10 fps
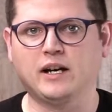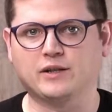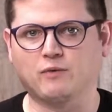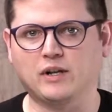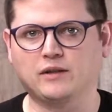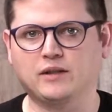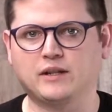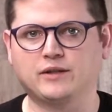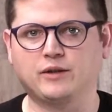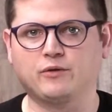as well
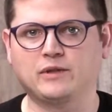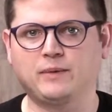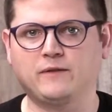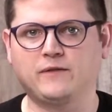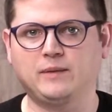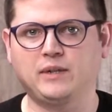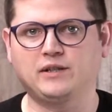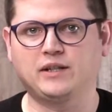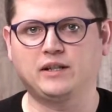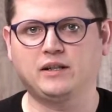as the USB
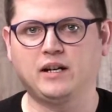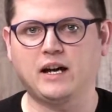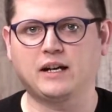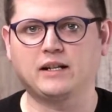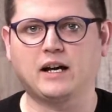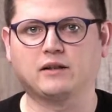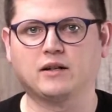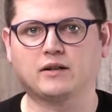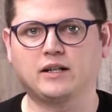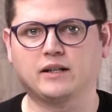VPC and
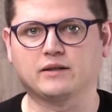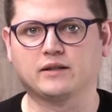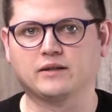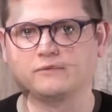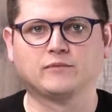analog kits.